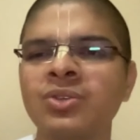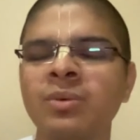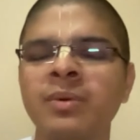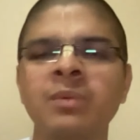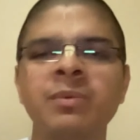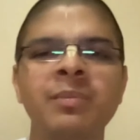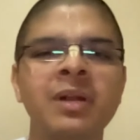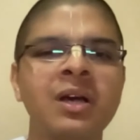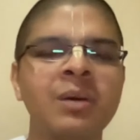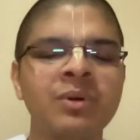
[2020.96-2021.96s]
so many
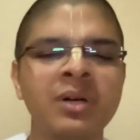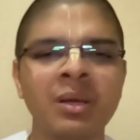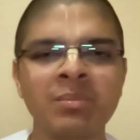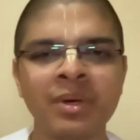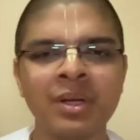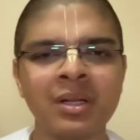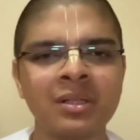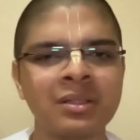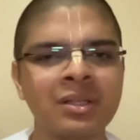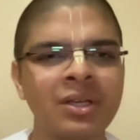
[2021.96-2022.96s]
people come to
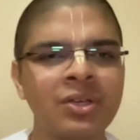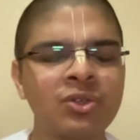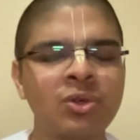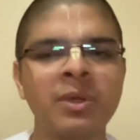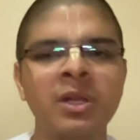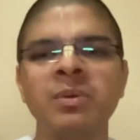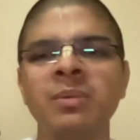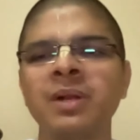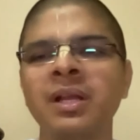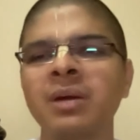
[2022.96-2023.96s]
temple, so many
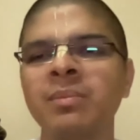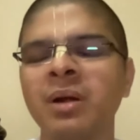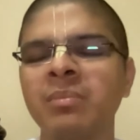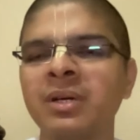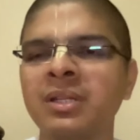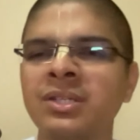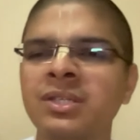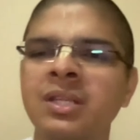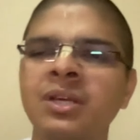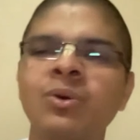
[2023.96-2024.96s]
people get Brahman
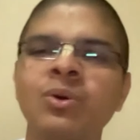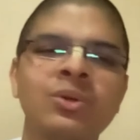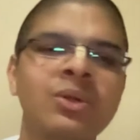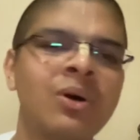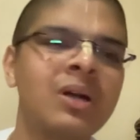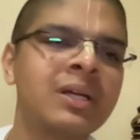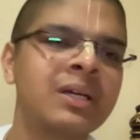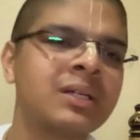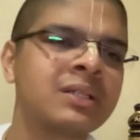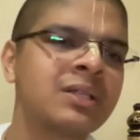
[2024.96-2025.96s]
Diksha, they go to the
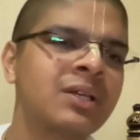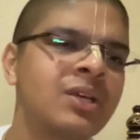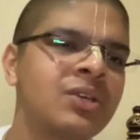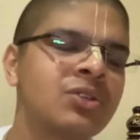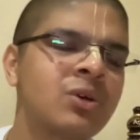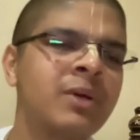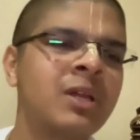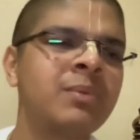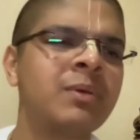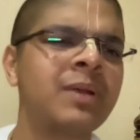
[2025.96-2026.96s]
altar, so
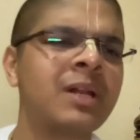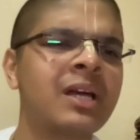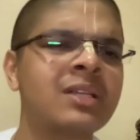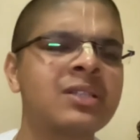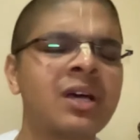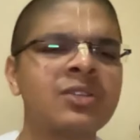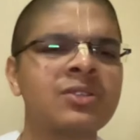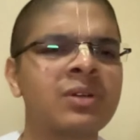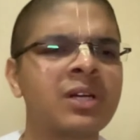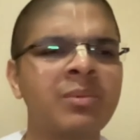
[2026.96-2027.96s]
many people get
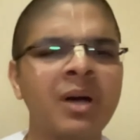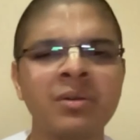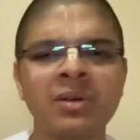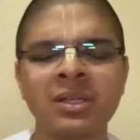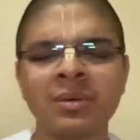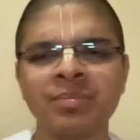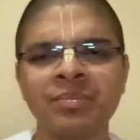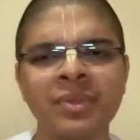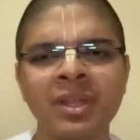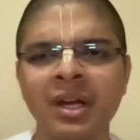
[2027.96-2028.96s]
chance to read Bhagavatam,
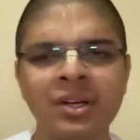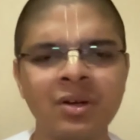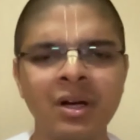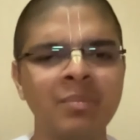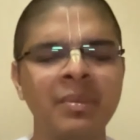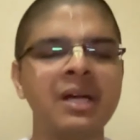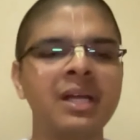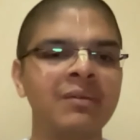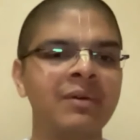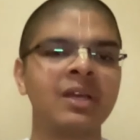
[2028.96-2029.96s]
it's not a big
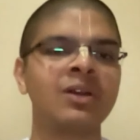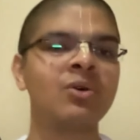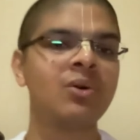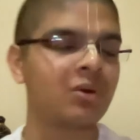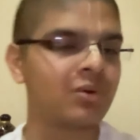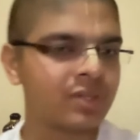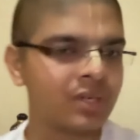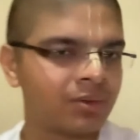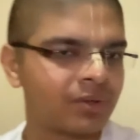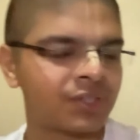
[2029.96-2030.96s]
deal. We can go
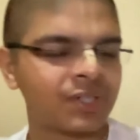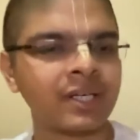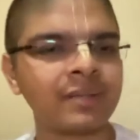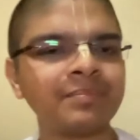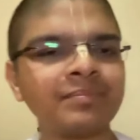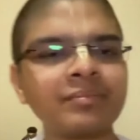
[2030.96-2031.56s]
closer to Krishna.